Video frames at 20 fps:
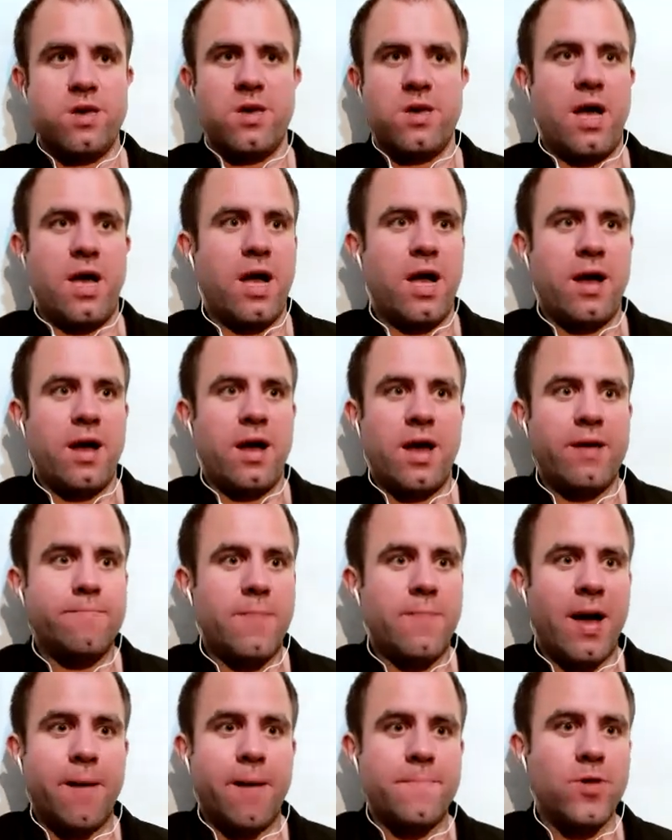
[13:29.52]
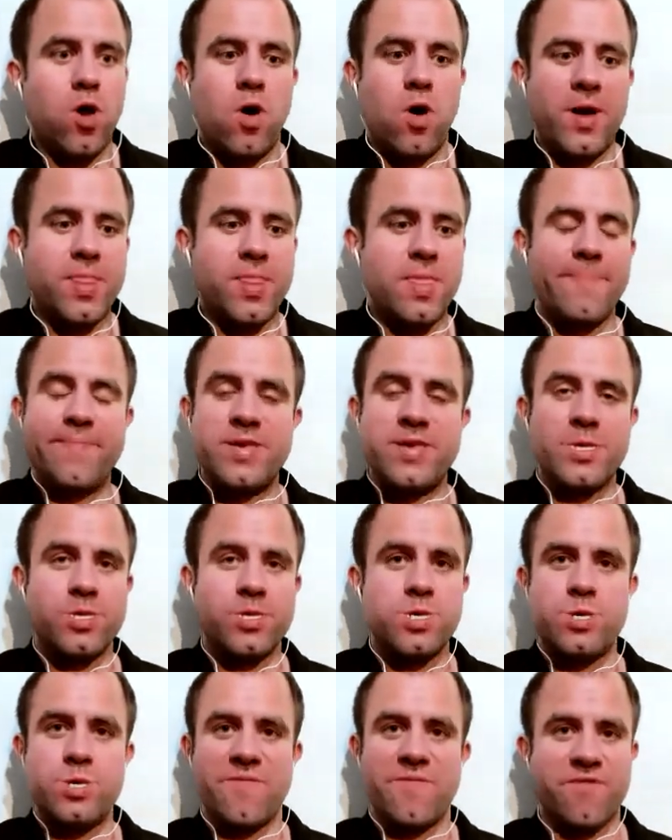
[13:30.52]
I'm not in the
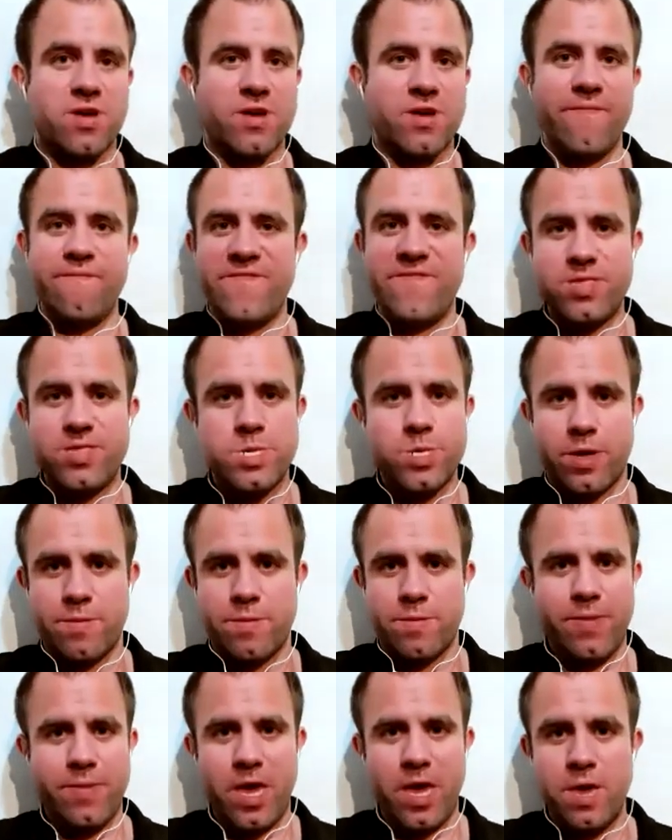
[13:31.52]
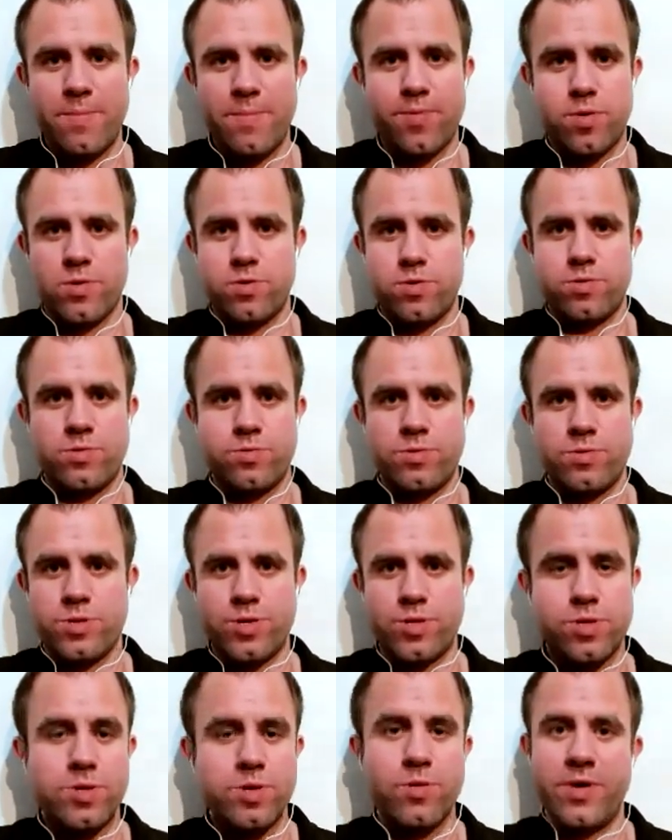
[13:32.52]
business of convincing people to
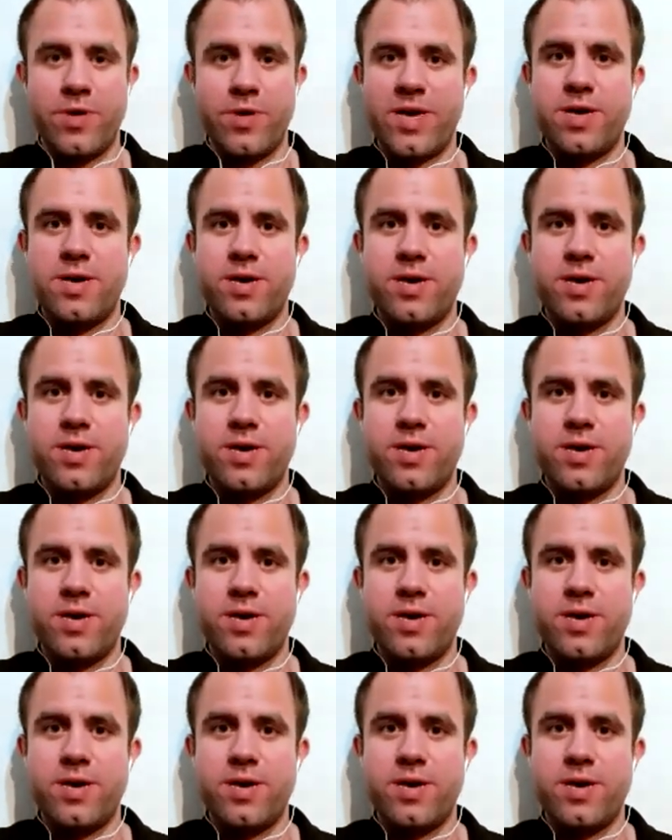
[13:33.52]
do it.